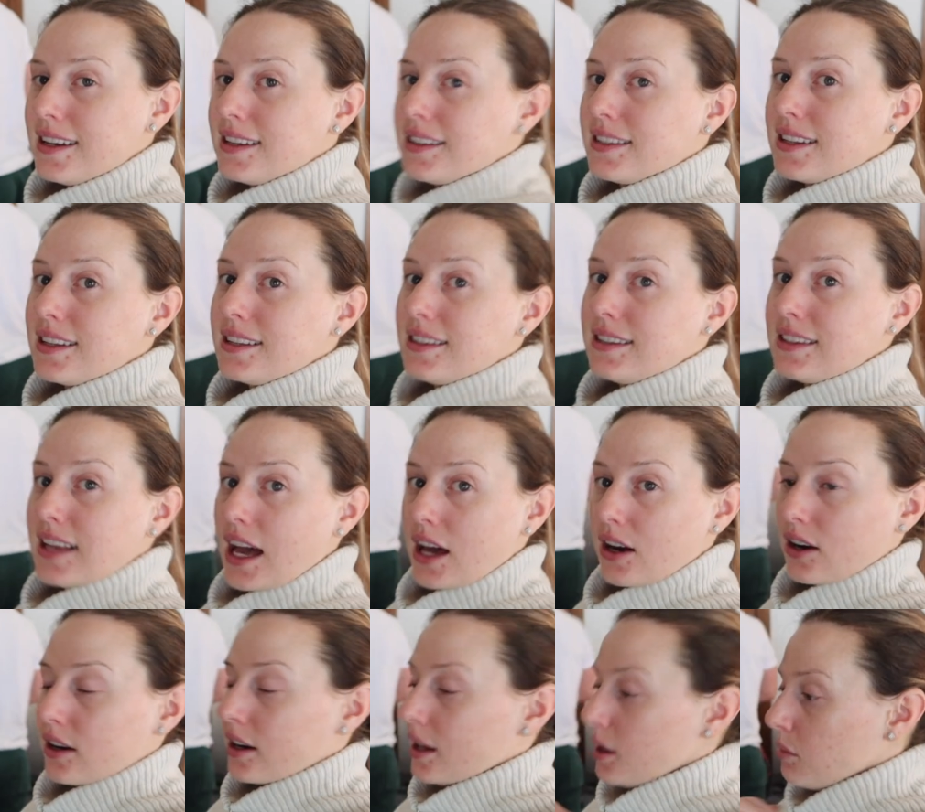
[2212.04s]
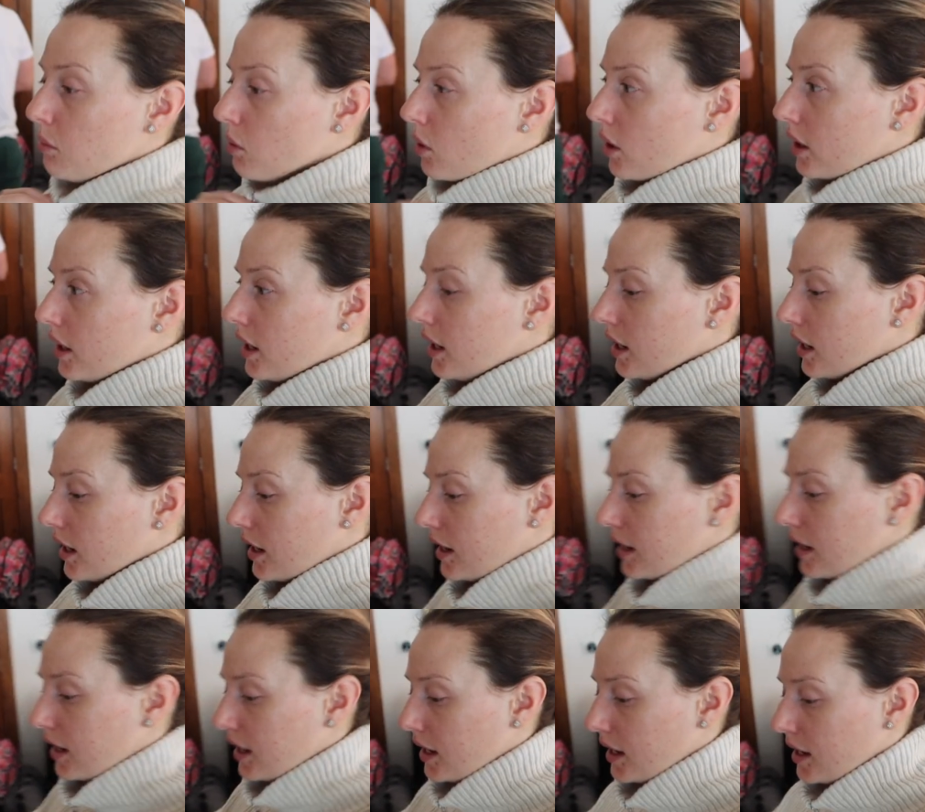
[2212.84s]
is Saturday morning.
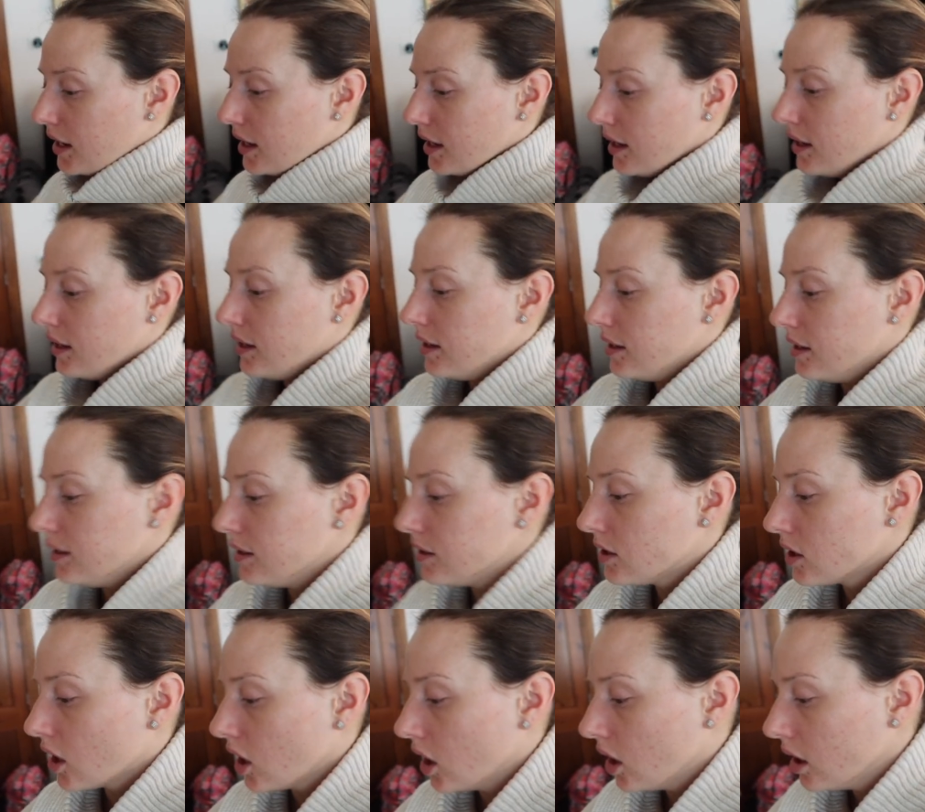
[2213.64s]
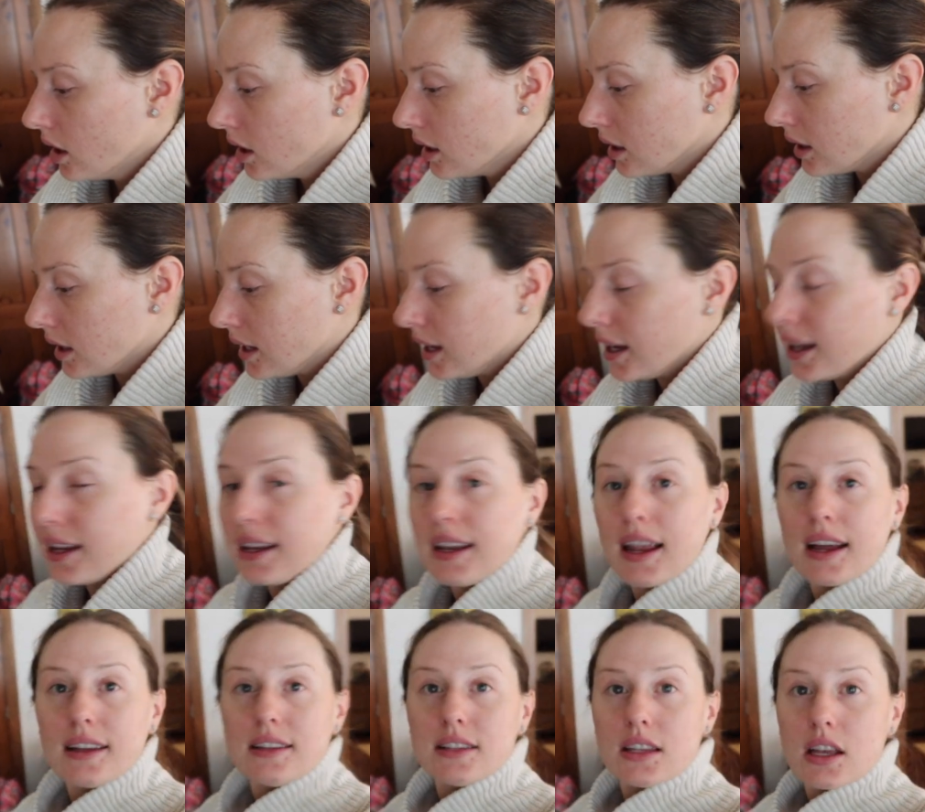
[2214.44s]
It is currently
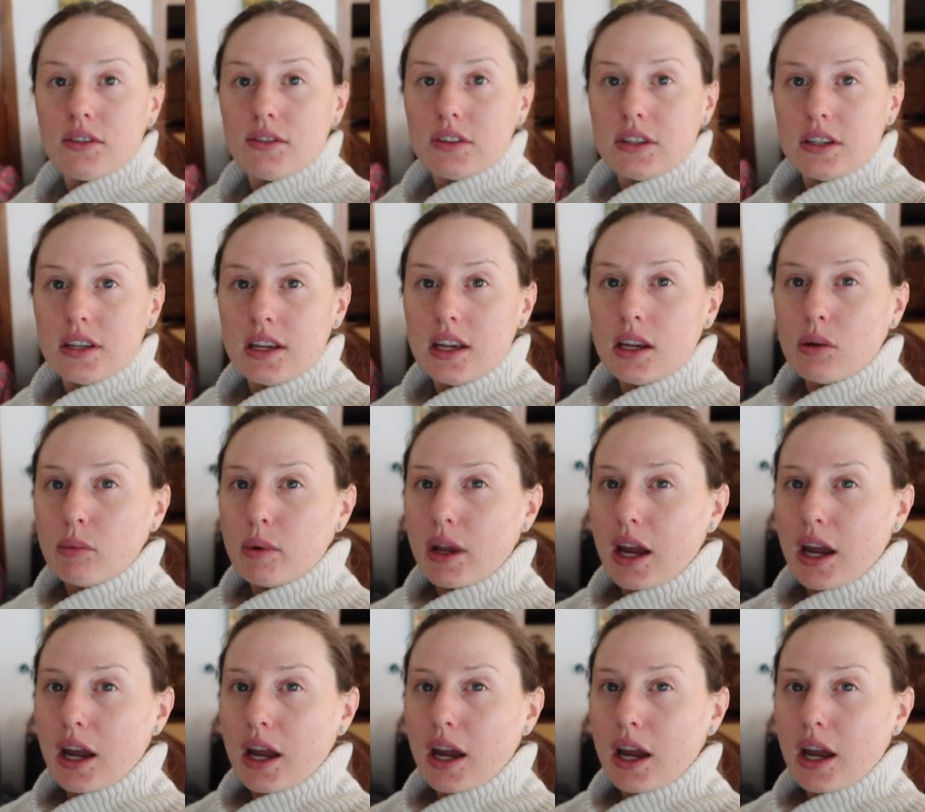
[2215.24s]
at 9:17.